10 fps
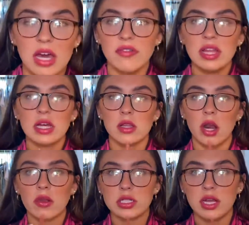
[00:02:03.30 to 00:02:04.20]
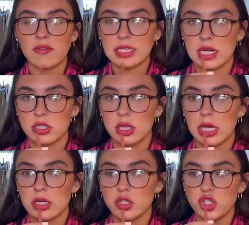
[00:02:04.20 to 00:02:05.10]
feel like a lot of their stuff is actually
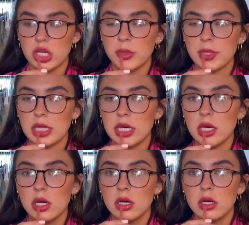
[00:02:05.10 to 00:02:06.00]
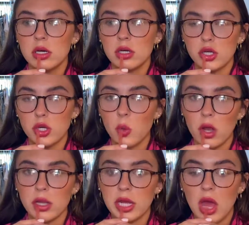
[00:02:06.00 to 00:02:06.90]
like genuinely good
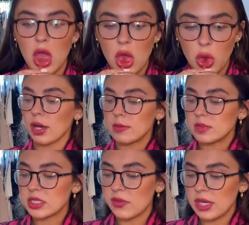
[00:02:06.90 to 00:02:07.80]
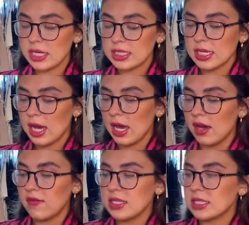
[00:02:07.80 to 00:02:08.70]
quality. Okay, so the next thing I
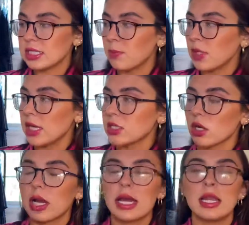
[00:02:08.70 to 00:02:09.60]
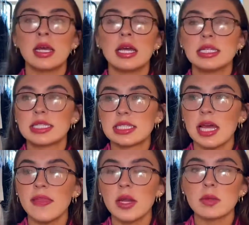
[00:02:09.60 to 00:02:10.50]
have is this blazer and it
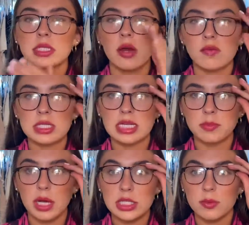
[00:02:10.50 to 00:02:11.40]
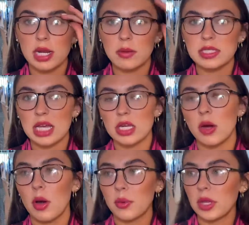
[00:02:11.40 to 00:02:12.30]
said that it was an oversized blazer, but I was like, no,
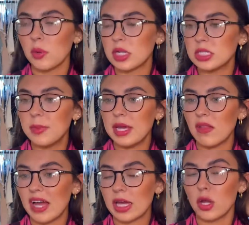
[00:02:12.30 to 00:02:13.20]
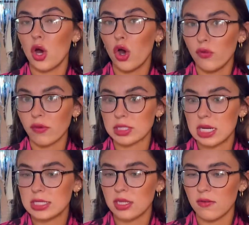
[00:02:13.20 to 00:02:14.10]
I really want it to be like an
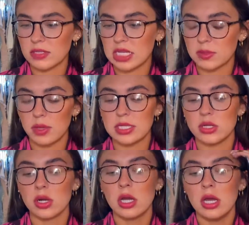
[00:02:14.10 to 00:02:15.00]
oversized, oversized blazer.